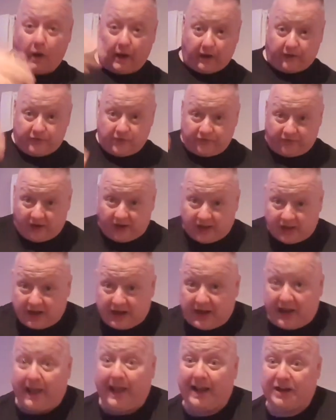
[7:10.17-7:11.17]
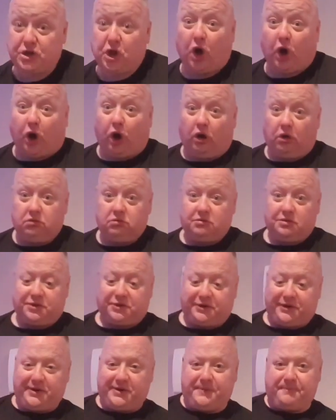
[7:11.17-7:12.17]
If you felt it in here, it's hot,
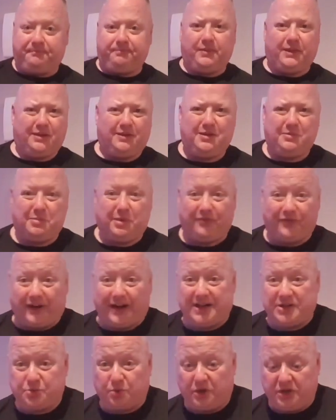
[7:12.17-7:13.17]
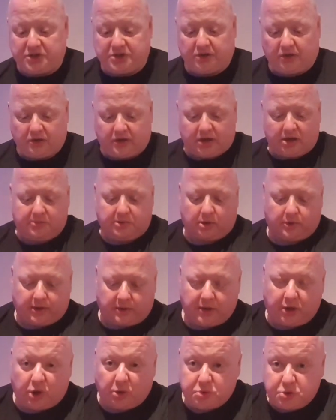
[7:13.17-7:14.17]
alright? But that is what you're talking about.
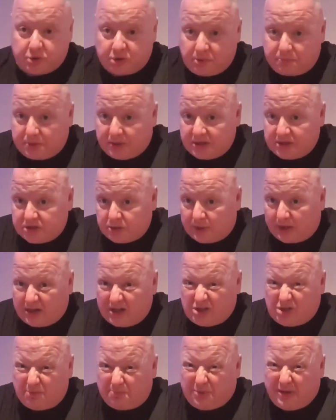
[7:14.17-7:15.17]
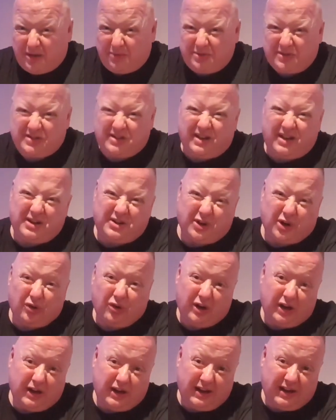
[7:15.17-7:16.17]
Now, it comes with a piezo ignition. People say you don't
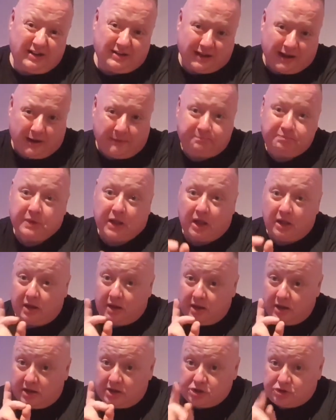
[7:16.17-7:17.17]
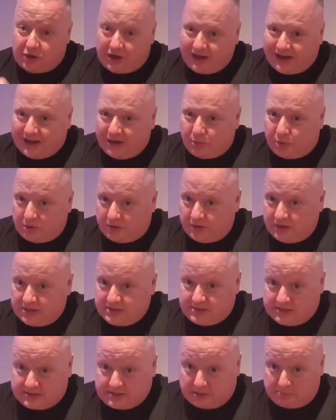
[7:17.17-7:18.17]
really need that. Try lighting one of
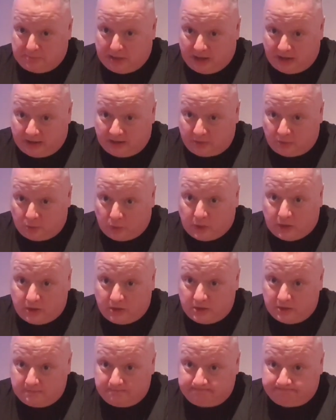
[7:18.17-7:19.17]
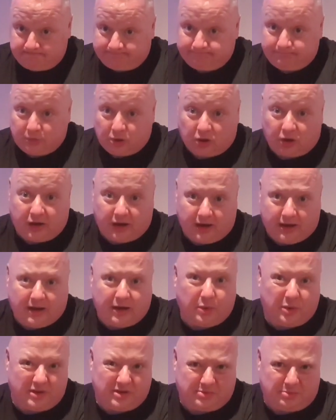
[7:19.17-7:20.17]
these in 10 mile an hour wind. Okay,
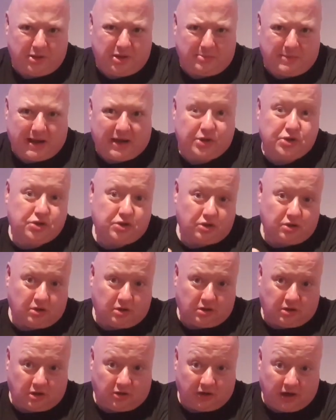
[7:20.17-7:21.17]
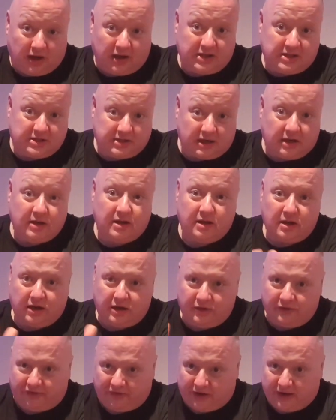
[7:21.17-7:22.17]
with a match or a lighter, and
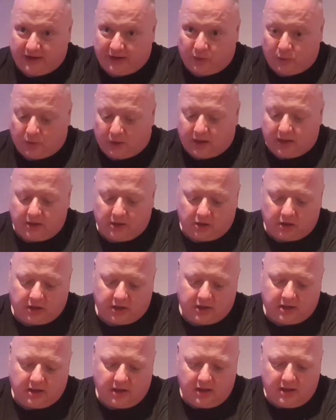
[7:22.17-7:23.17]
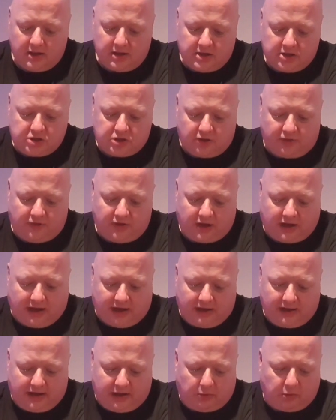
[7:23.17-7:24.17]
you'll find out why. Okay, so if you
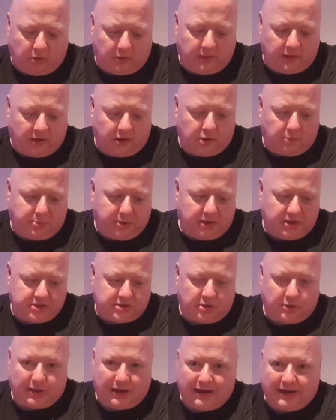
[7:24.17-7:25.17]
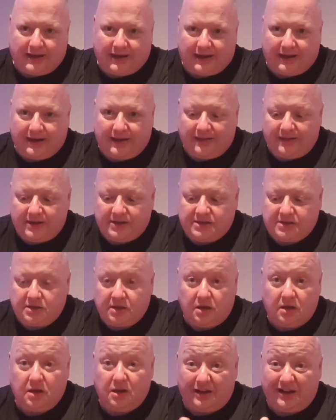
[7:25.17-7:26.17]
can get one with a little piezo in hand like this,
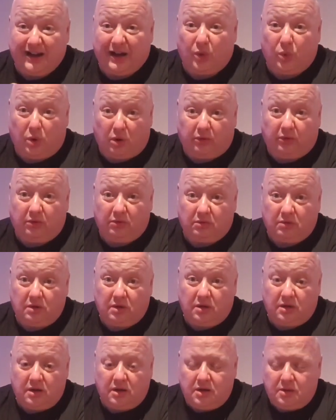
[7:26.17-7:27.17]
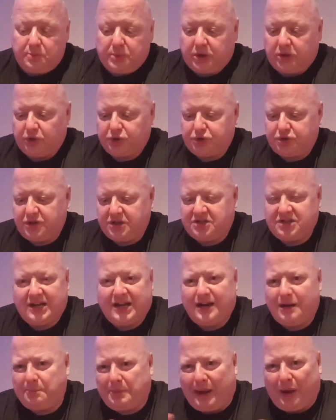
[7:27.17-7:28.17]
get one, because this
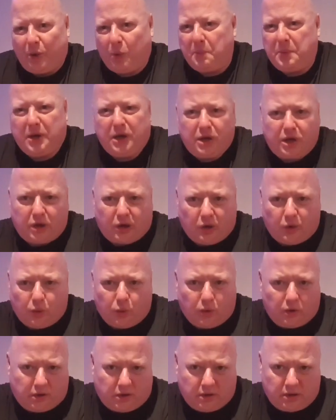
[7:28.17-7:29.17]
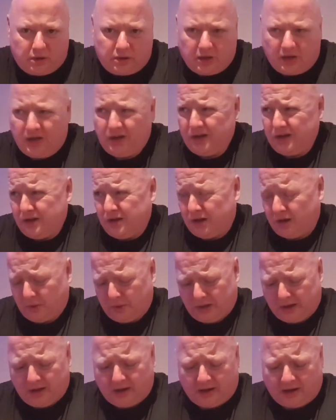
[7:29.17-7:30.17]
ain't about being cool and oh
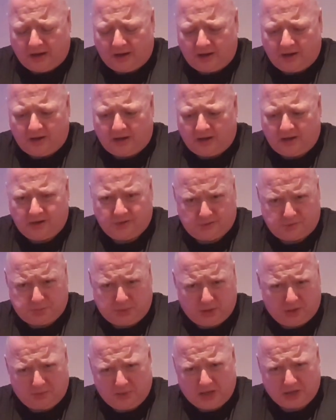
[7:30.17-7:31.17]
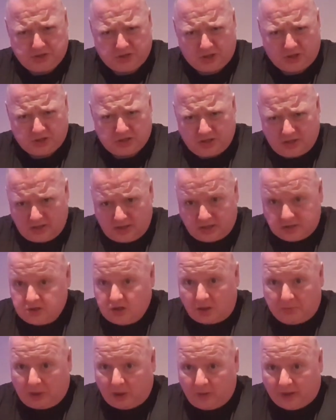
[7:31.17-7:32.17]
yeah, I use pure matches. It's
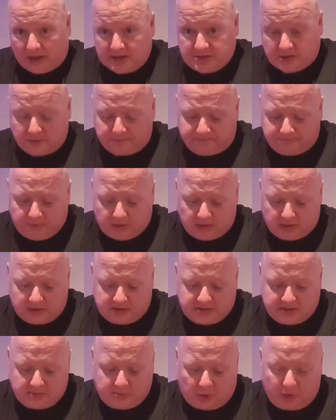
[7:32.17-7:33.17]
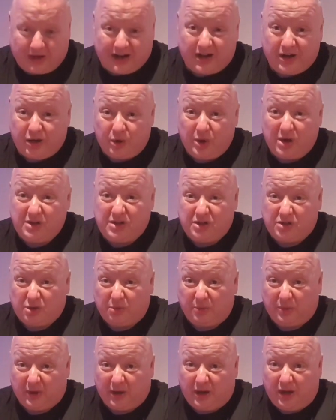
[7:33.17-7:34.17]
not about that, is it? This is about getting you into
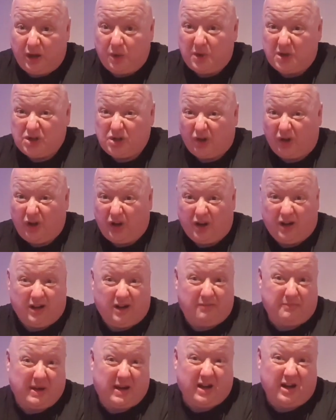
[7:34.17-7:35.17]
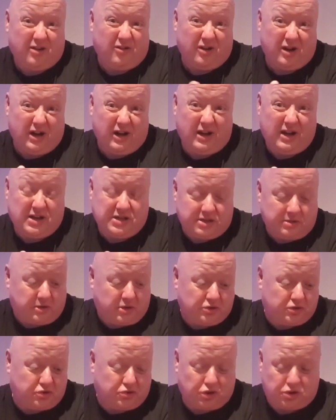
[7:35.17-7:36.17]
something, you enjoying it, and making it really easy.
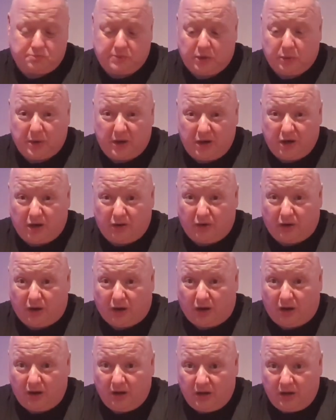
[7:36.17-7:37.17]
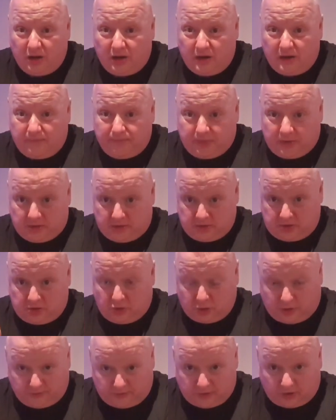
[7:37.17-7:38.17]
Because trust me, when you're hot,
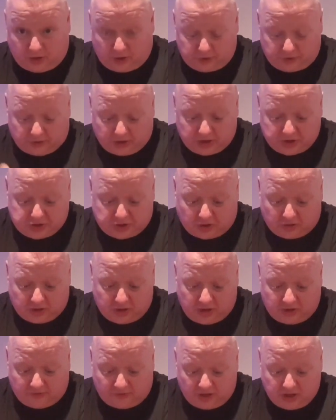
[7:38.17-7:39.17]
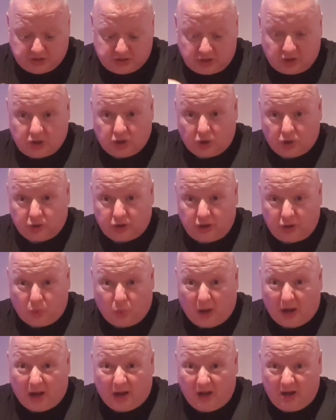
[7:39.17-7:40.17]
looking for a hot drink, and you're freezing cold and you're
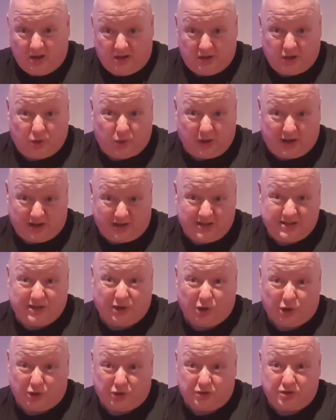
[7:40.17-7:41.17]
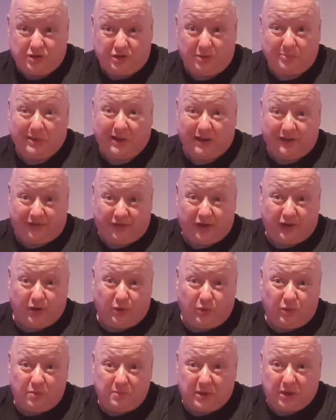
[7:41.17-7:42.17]
wet, the quicker this goes, the better for
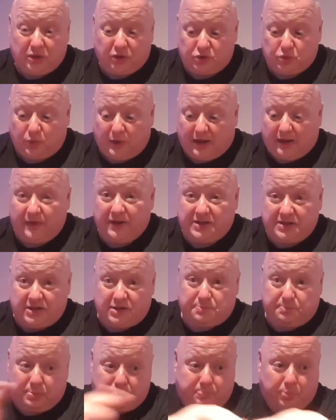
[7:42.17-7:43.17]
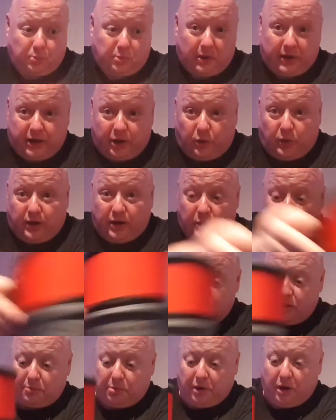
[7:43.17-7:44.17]
you. Because while this is bubbling away with
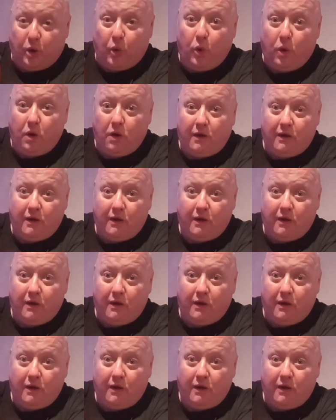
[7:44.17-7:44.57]
your brew,